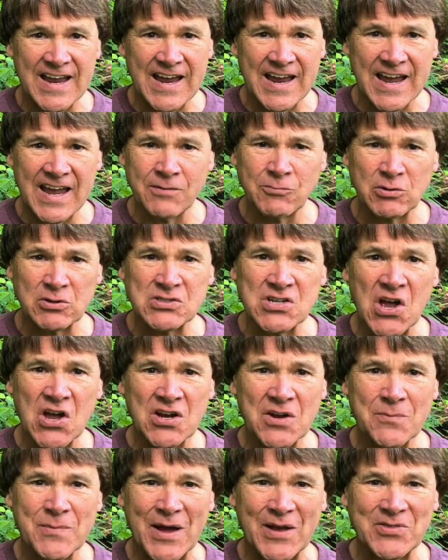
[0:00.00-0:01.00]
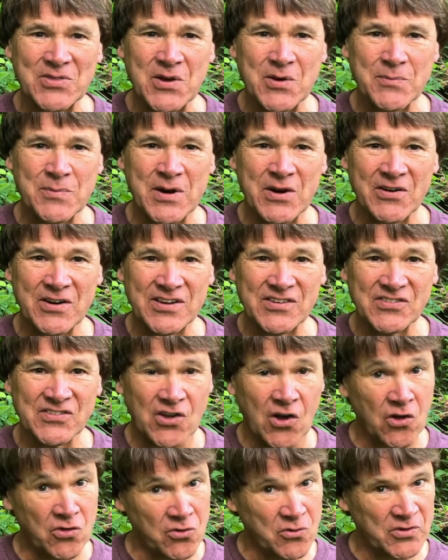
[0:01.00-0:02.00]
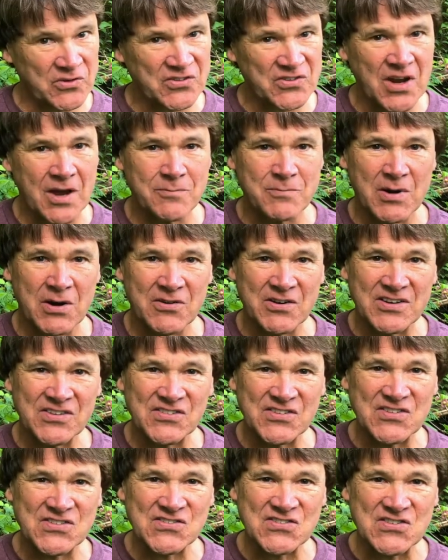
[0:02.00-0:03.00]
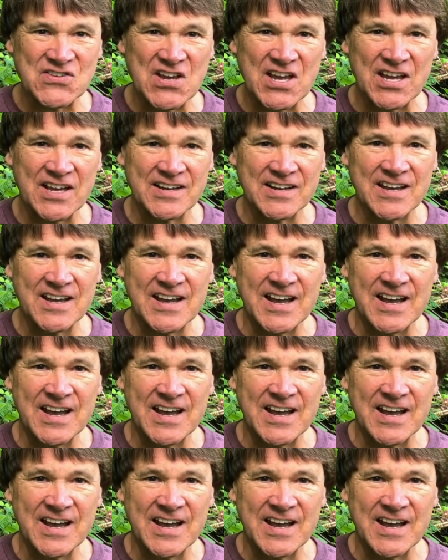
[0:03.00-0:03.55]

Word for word: and we'll talk about their berries, although it's not berry season yet,